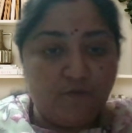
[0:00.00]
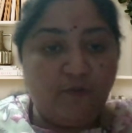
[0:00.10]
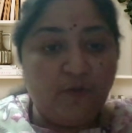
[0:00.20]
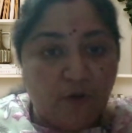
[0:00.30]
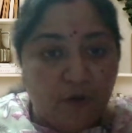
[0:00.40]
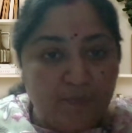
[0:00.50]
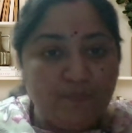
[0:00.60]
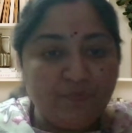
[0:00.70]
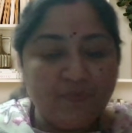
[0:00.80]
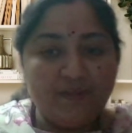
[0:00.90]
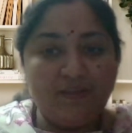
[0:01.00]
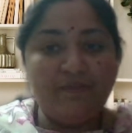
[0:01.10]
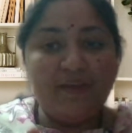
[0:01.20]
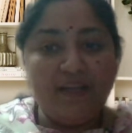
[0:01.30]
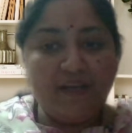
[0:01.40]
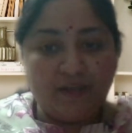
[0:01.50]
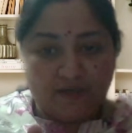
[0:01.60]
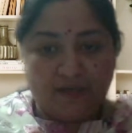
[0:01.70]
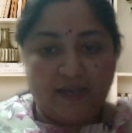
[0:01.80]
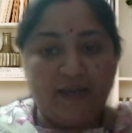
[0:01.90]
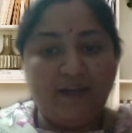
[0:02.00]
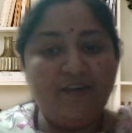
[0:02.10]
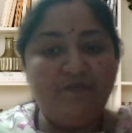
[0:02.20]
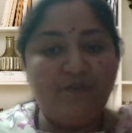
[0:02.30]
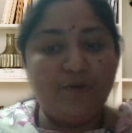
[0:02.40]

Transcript: from the very negative